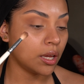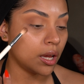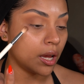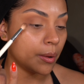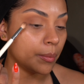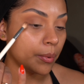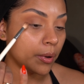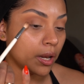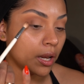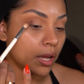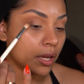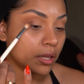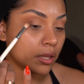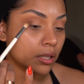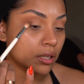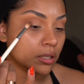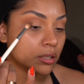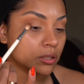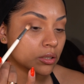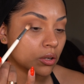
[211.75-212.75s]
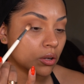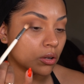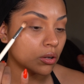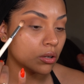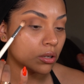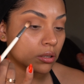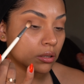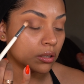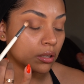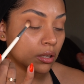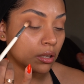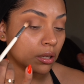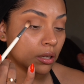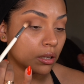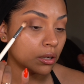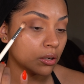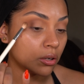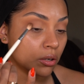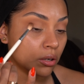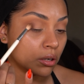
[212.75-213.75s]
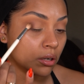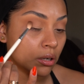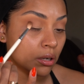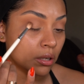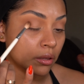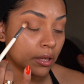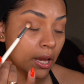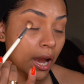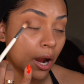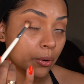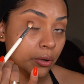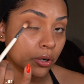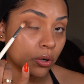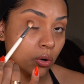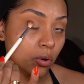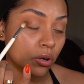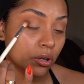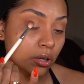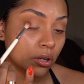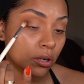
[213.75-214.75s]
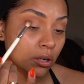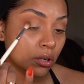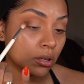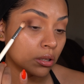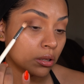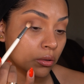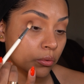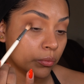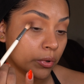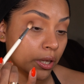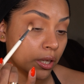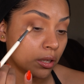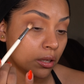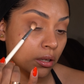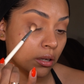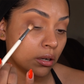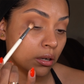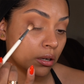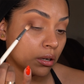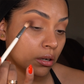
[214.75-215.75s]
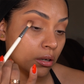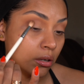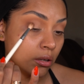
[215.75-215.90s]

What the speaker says: apply this on the outer corner right here.